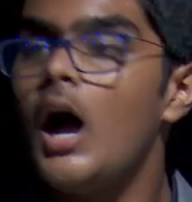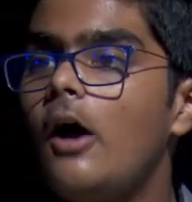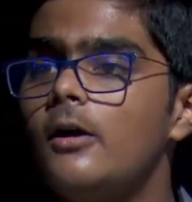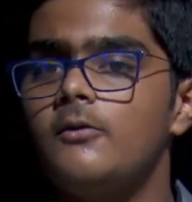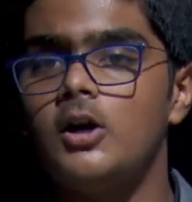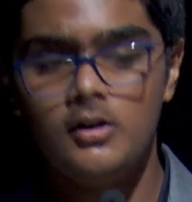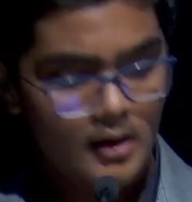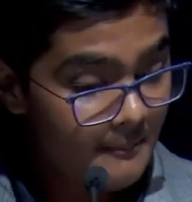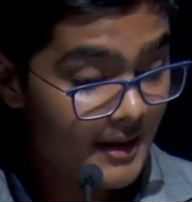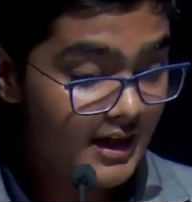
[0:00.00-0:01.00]
However,
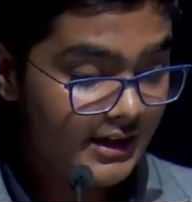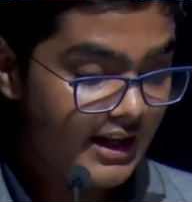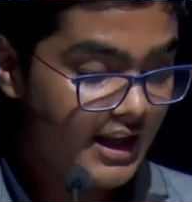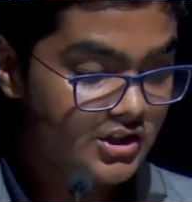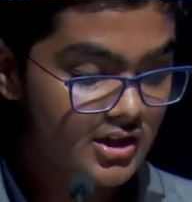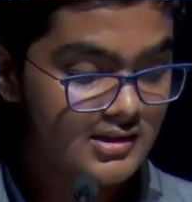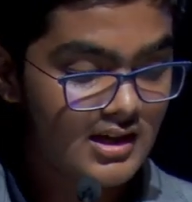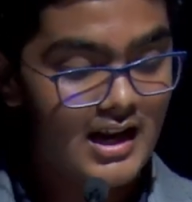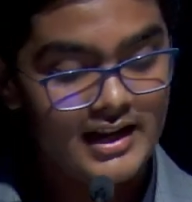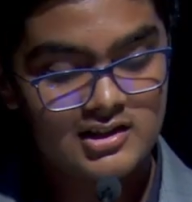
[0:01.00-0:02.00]
many teenagers
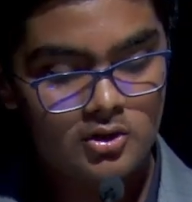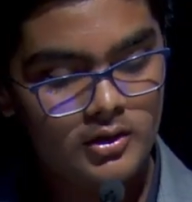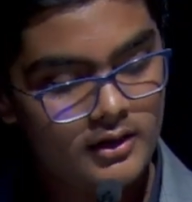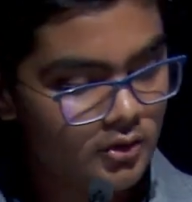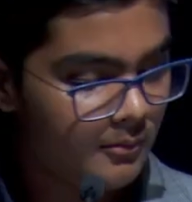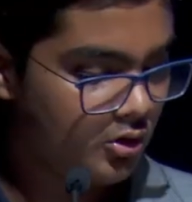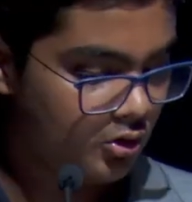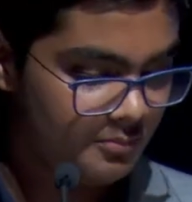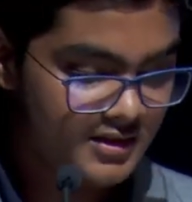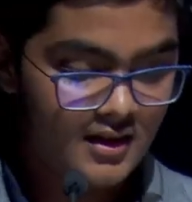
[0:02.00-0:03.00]
are excluded from
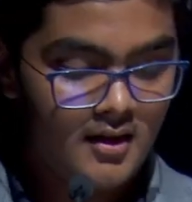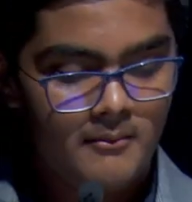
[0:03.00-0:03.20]
groups